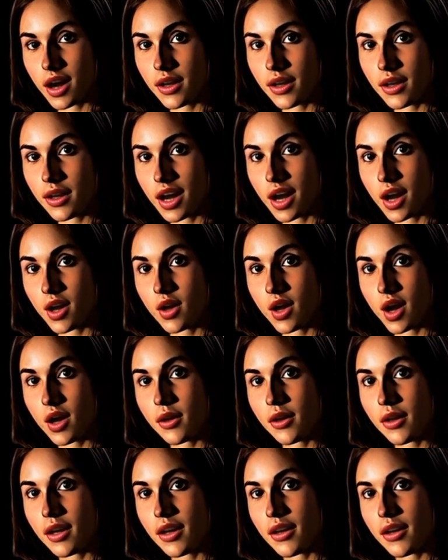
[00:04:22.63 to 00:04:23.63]
seek
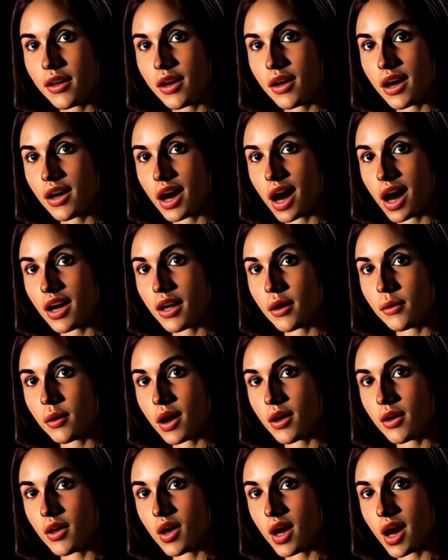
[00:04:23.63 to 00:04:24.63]
justice, and
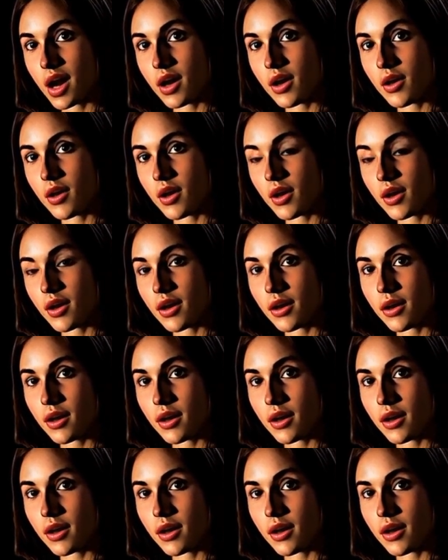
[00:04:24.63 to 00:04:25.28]
demand change.